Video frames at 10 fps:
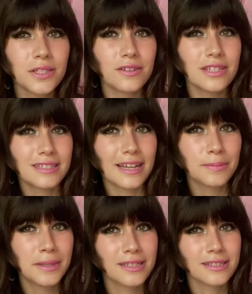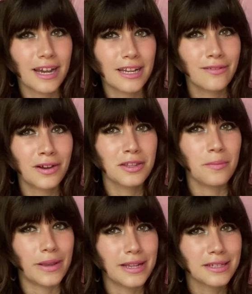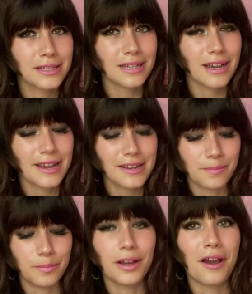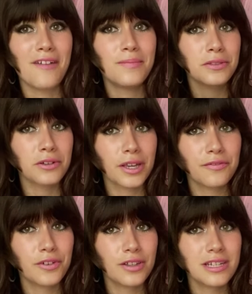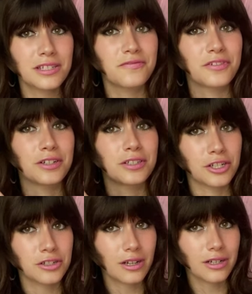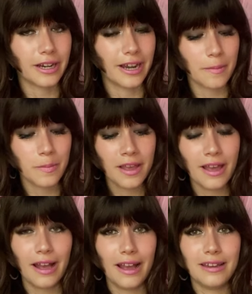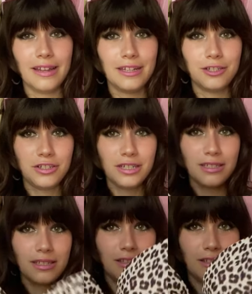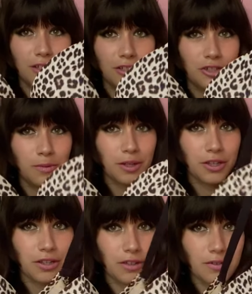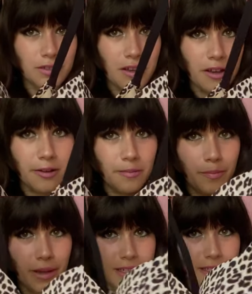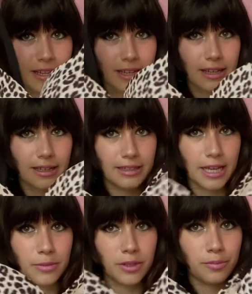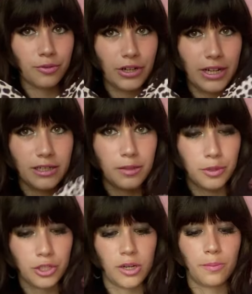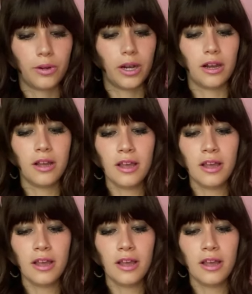So this next piece is kind of on the basic side, but I've been looking for this for such a long time and it's just this super cute basic leopard print push-up bra